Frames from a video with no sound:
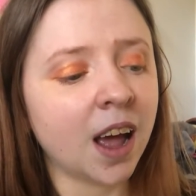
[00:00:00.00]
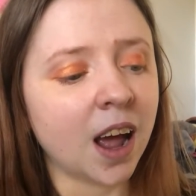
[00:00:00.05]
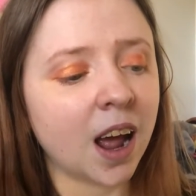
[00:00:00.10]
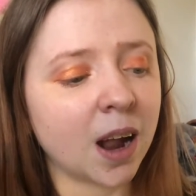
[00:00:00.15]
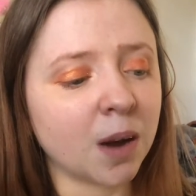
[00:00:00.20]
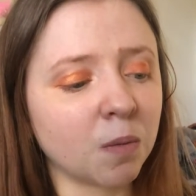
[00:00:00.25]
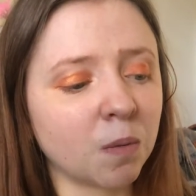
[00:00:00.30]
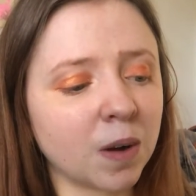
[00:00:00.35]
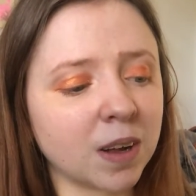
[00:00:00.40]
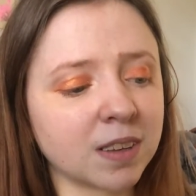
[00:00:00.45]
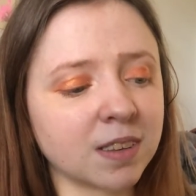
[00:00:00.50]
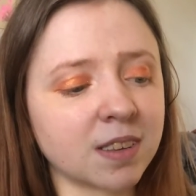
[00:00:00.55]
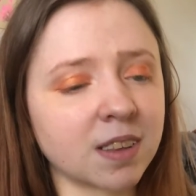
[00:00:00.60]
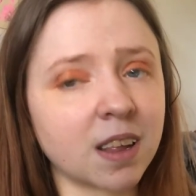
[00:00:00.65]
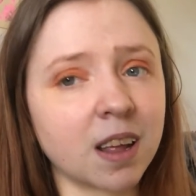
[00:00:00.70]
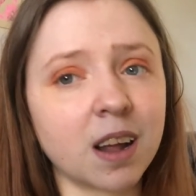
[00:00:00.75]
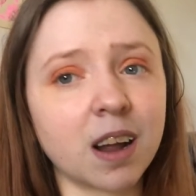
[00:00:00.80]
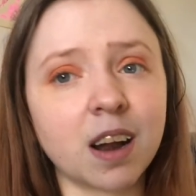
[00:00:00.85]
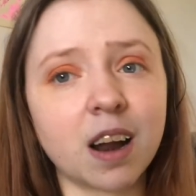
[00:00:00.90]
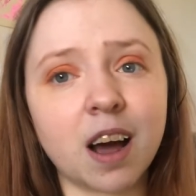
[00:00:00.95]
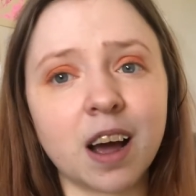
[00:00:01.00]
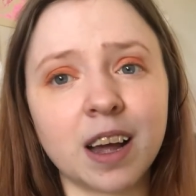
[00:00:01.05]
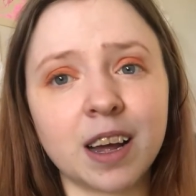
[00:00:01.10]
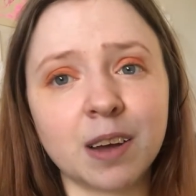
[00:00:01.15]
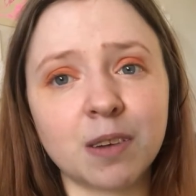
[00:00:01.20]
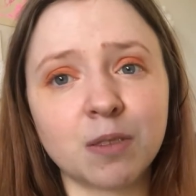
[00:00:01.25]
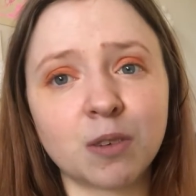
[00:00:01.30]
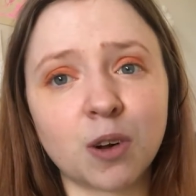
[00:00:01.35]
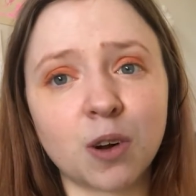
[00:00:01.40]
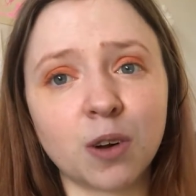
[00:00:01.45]
and ones that I
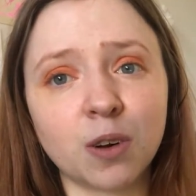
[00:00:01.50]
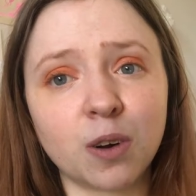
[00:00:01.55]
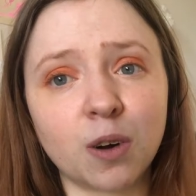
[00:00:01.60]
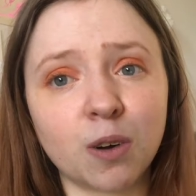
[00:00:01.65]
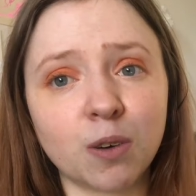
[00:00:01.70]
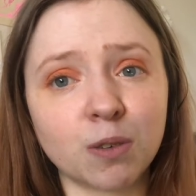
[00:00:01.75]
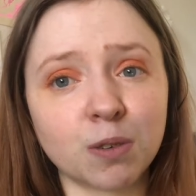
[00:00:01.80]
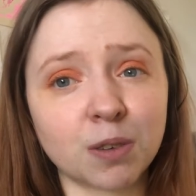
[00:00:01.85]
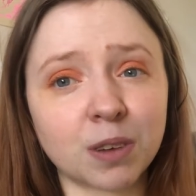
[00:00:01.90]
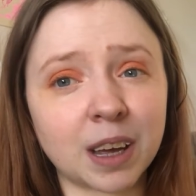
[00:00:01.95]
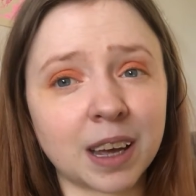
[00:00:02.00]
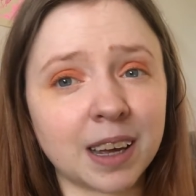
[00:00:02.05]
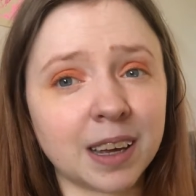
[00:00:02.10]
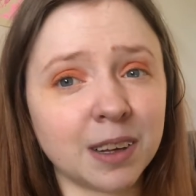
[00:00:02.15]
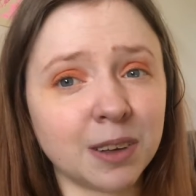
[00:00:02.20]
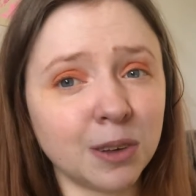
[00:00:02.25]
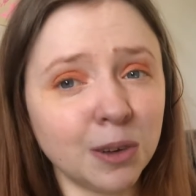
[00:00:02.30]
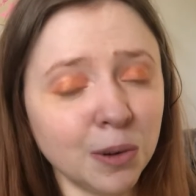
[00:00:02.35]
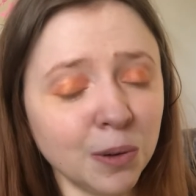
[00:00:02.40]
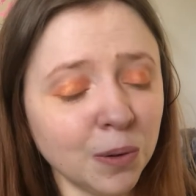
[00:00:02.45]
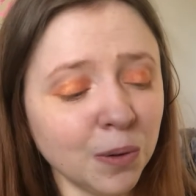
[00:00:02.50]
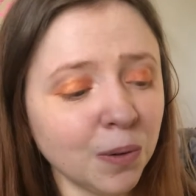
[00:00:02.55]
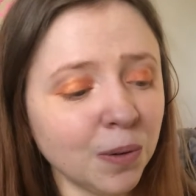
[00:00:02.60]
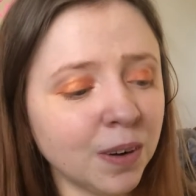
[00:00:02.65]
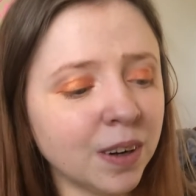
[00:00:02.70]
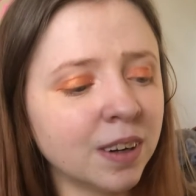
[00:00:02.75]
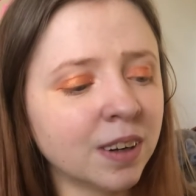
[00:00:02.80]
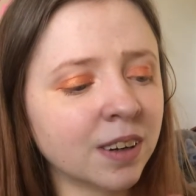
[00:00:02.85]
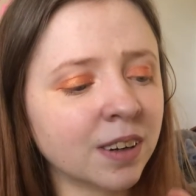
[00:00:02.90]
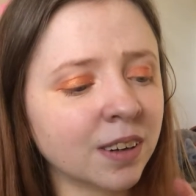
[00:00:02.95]
have got off
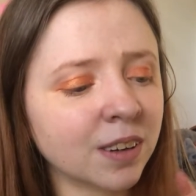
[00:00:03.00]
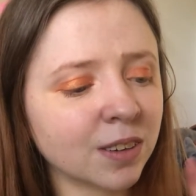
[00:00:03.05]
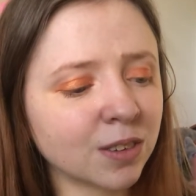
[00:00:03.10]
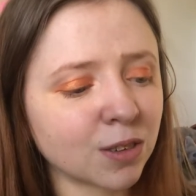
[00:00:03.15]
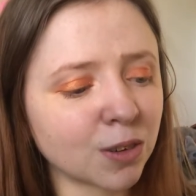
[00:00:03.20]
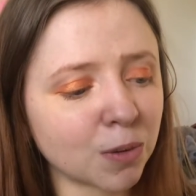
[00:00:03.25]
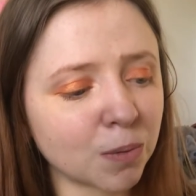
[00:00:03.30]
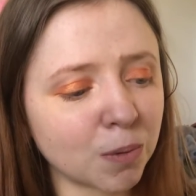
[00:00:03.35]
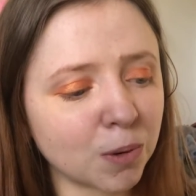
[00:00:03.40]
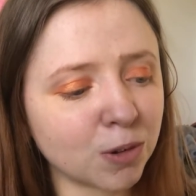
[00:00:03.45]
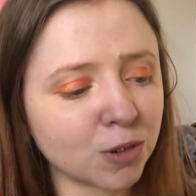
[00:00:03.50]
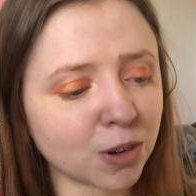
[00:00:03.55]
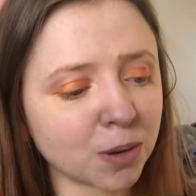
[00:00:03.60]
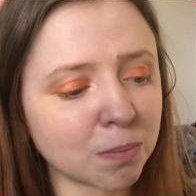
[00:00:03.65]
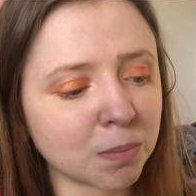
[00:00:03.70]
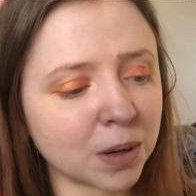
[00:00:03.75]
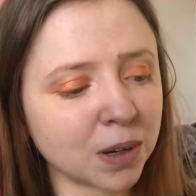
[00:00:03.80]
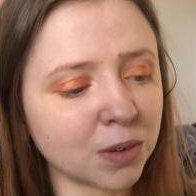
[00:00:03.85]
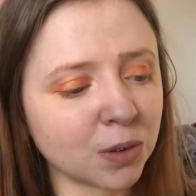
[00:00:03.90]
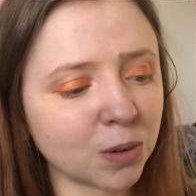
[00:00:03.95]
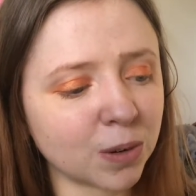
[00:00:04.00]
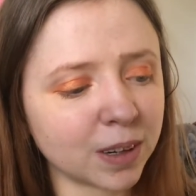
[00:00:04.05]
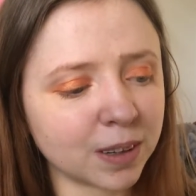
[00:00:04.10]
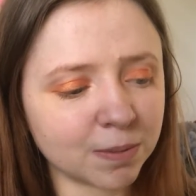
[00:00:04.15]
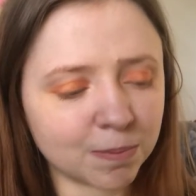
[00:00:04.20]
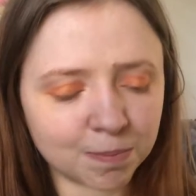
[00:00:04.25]
KU, so we'll jump into it.